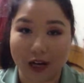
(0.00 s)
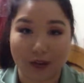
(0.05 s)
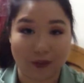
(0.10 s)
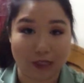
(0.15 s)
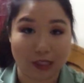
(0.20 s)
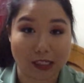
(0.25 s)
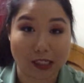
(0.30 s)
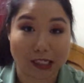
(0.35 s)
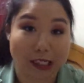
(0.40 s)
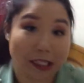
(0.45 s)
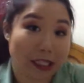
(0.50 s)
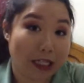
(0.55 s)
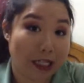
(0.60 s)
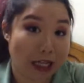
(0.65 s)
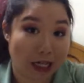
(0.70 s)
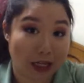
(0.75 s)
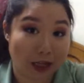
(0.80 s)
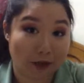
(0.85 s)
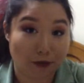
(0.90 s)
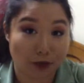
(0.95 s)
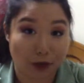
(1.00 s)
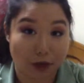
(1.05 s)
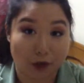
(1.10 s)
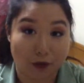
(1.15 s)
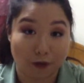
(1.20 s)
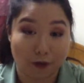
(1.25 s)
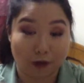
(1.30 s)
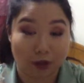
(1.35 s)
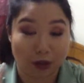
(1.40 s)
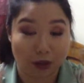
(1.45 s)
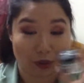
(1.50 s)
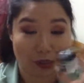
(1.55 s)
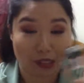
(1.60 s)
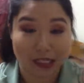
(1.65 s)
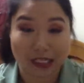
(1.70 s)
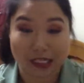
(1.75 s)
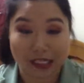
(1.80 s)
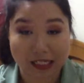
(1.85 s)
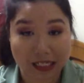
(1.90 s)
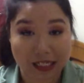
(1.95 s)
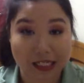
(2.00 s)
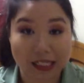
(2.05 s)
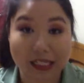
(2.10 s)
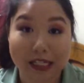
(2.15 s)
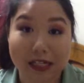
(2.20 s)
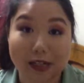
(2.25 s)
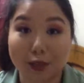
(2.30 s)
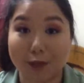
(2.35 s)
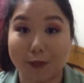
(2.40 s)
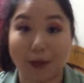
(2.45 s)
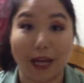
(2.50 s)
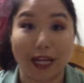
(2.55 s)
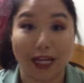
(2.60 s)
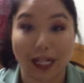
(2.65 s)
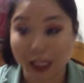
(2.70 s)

obviously getting rid of those dead skin cells by